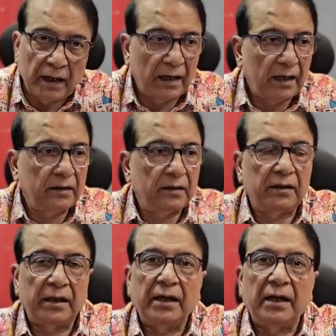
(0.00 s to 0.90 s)
and the
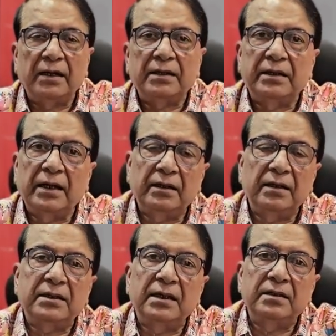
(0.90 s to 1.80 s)
radar is there, the
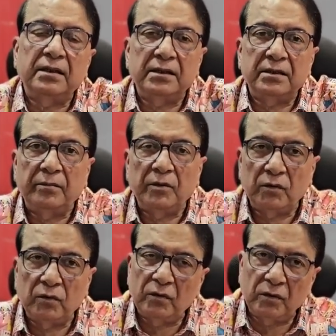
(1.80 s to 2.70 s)
sensor is able
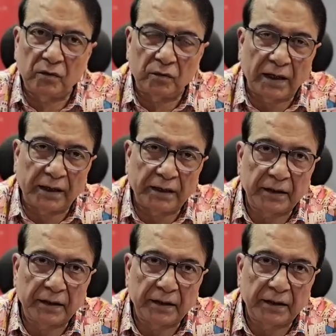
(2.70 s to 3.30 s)
to do that.